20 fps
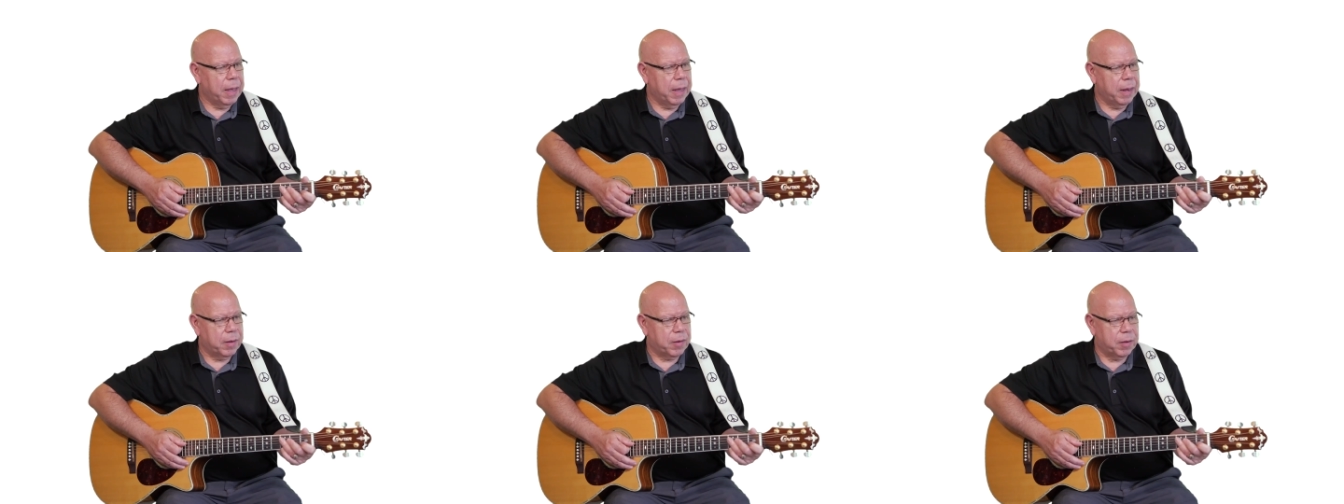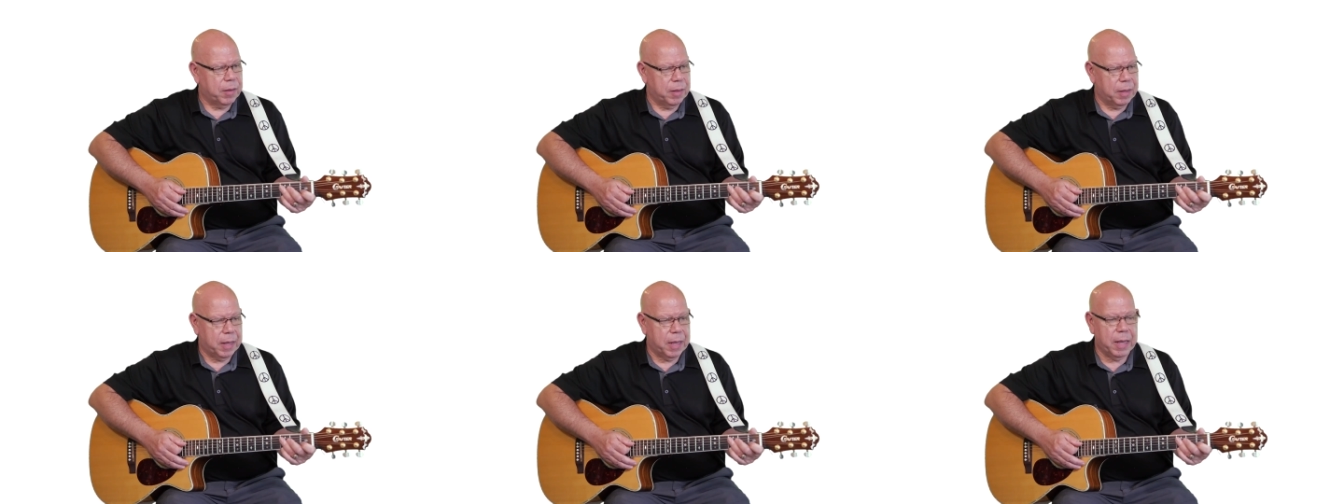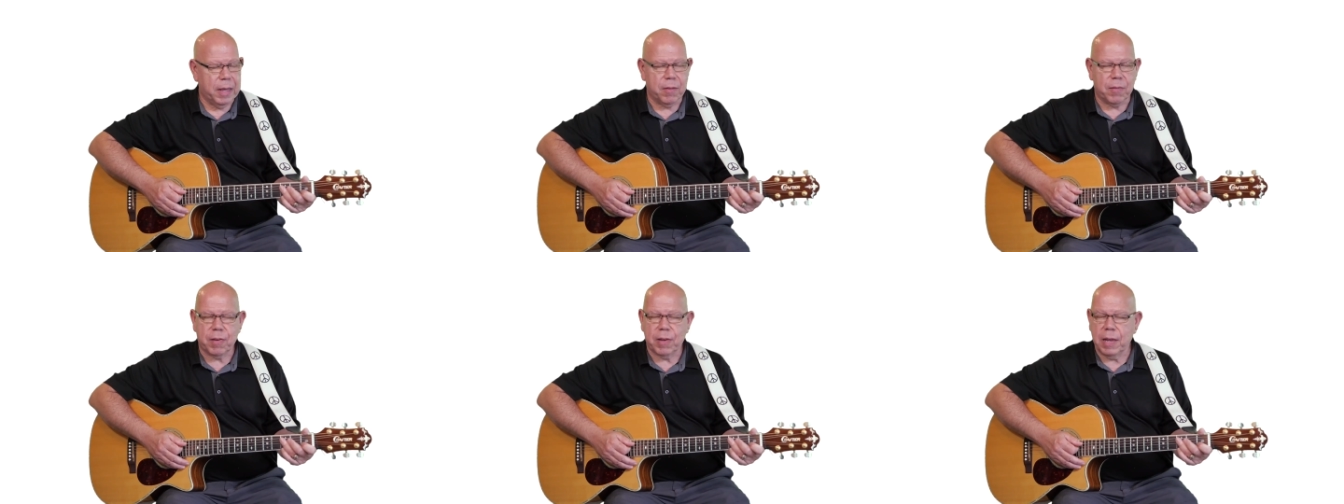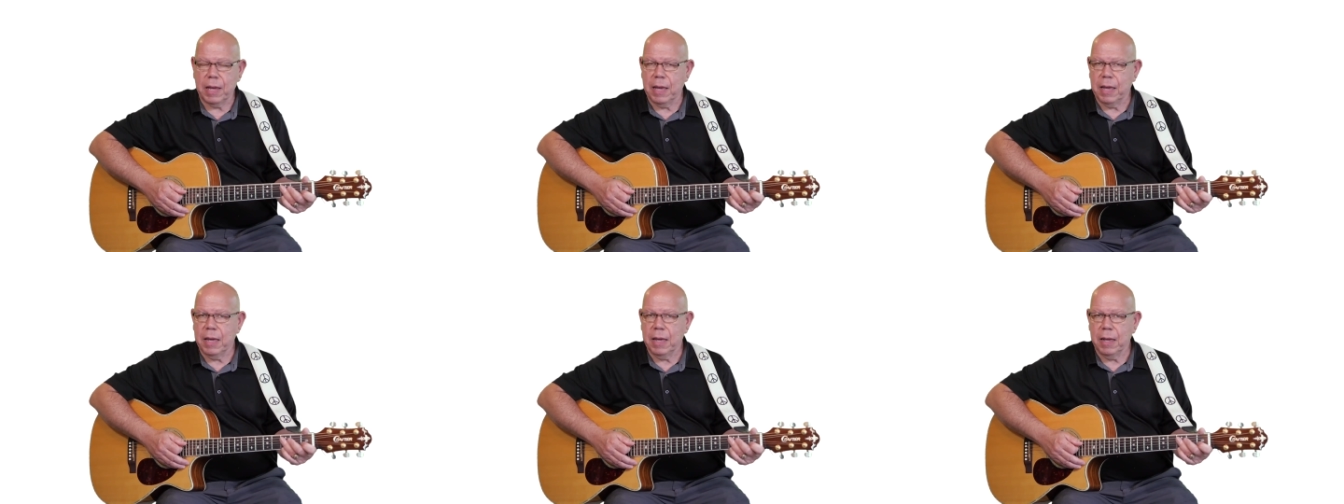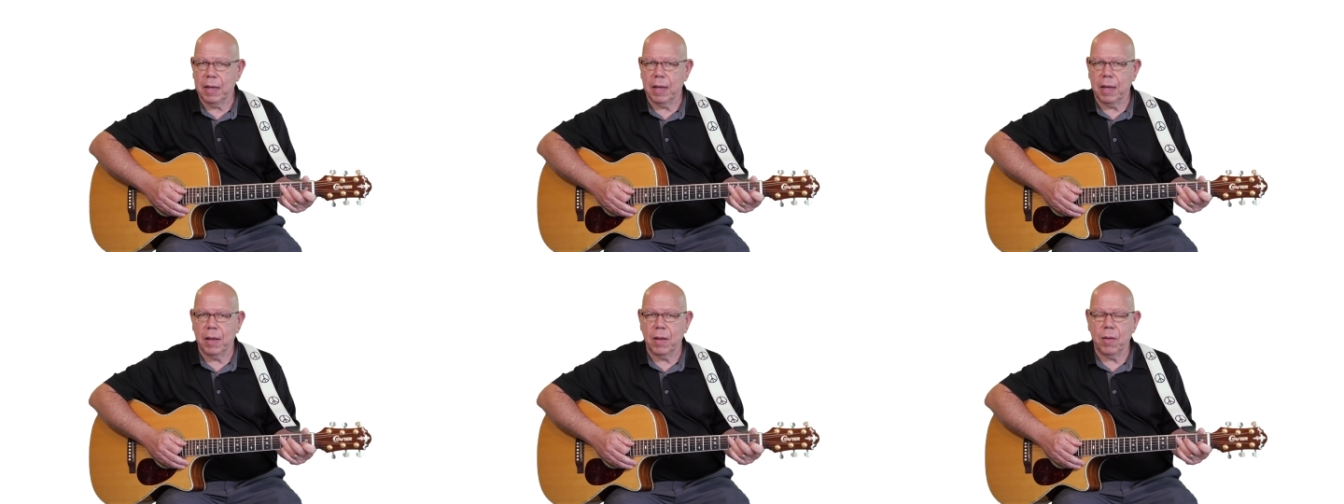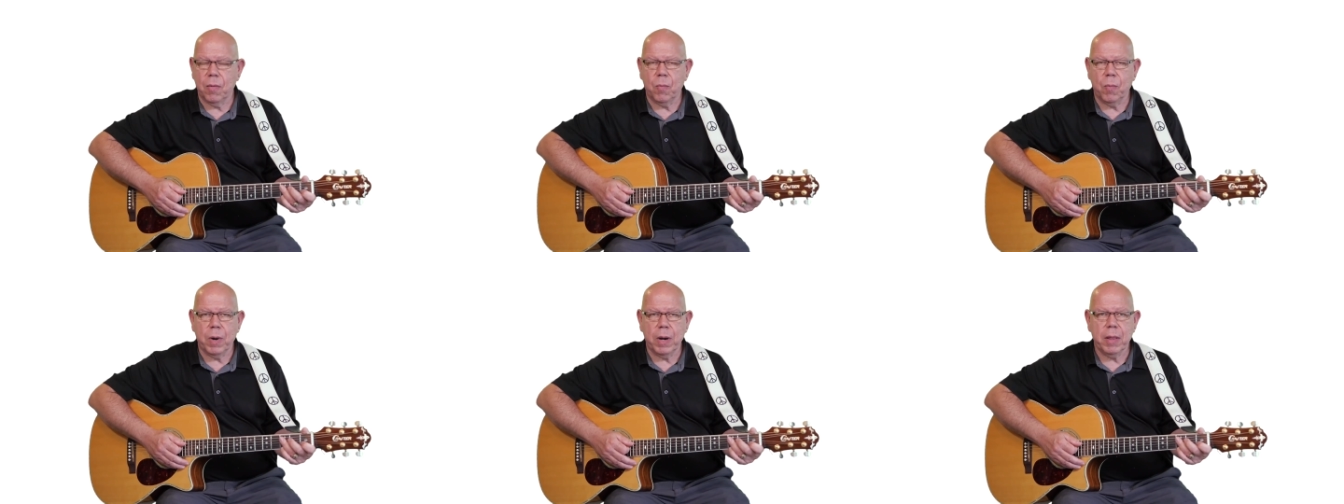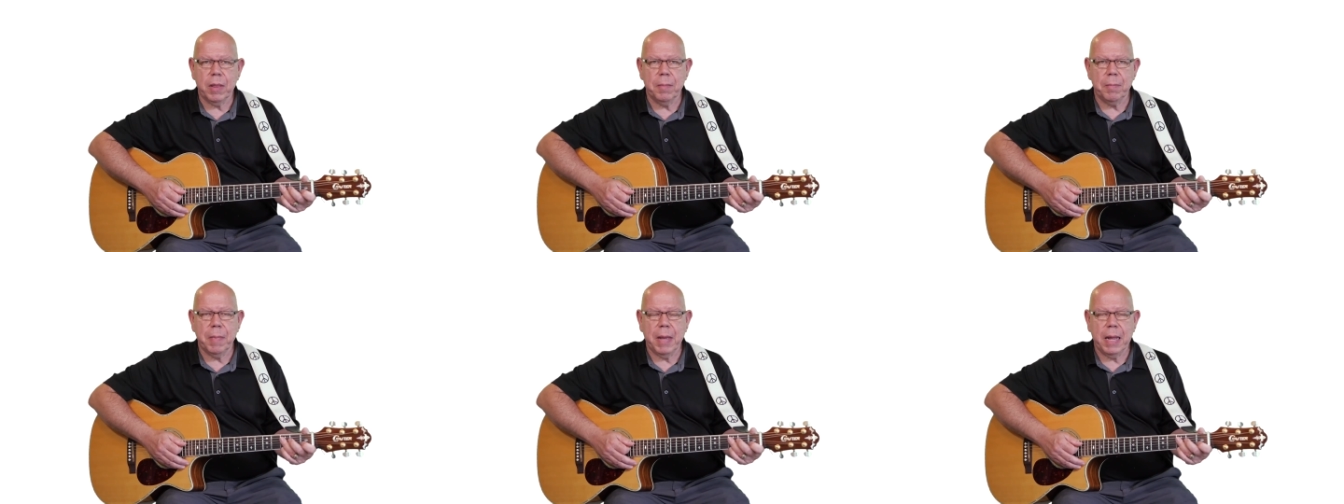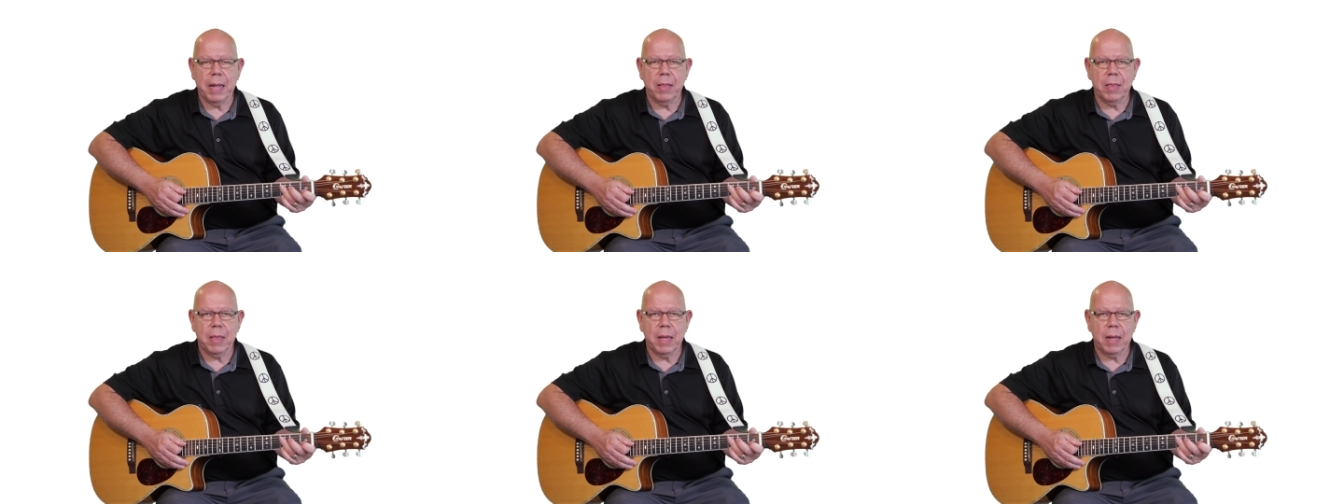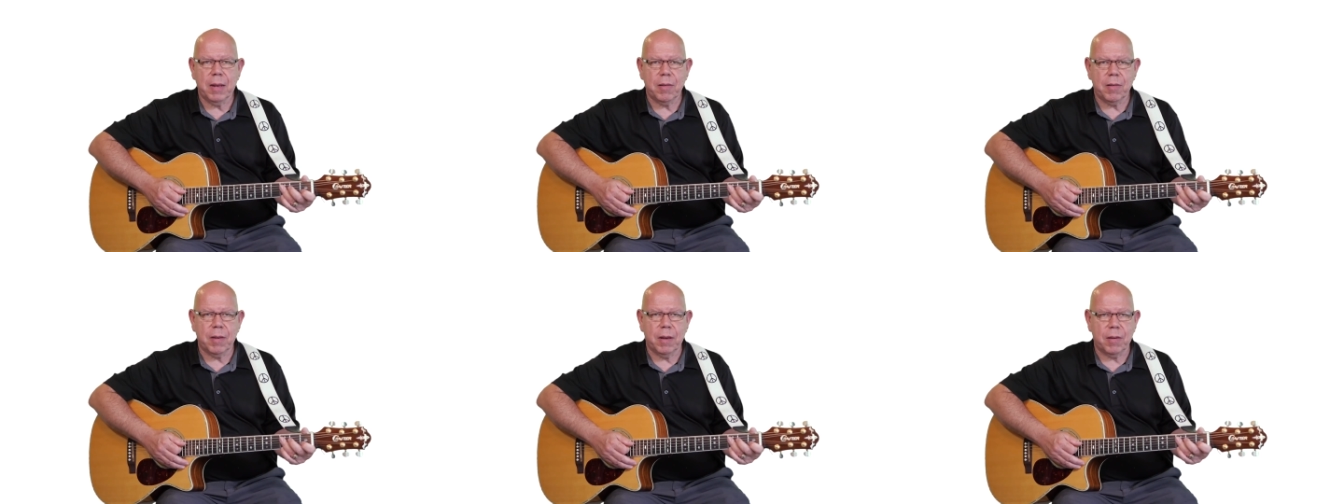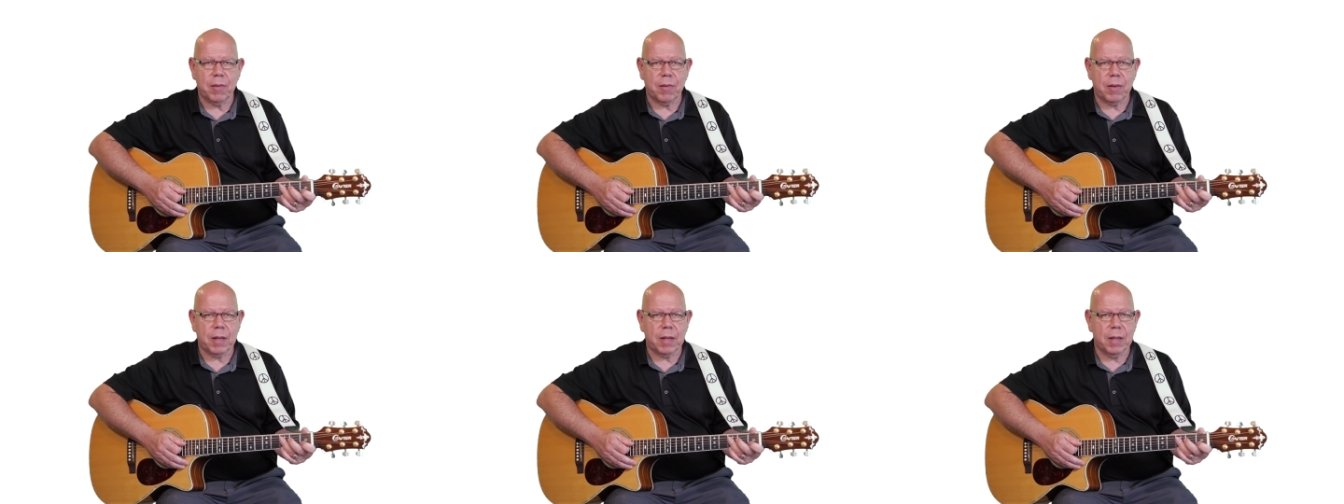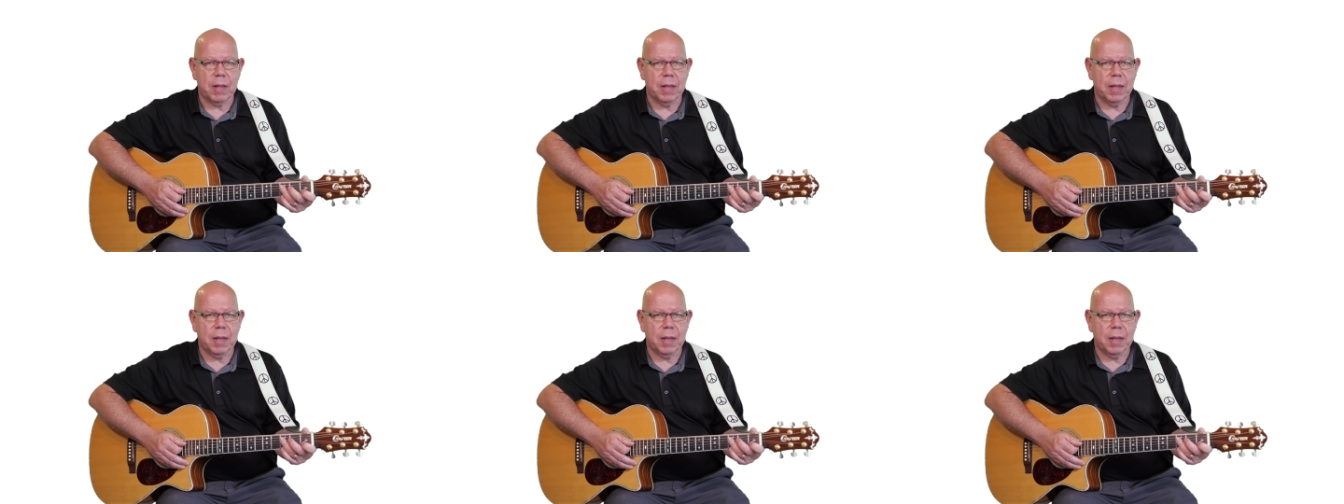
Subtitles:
It's in the key of C. One of the main things that's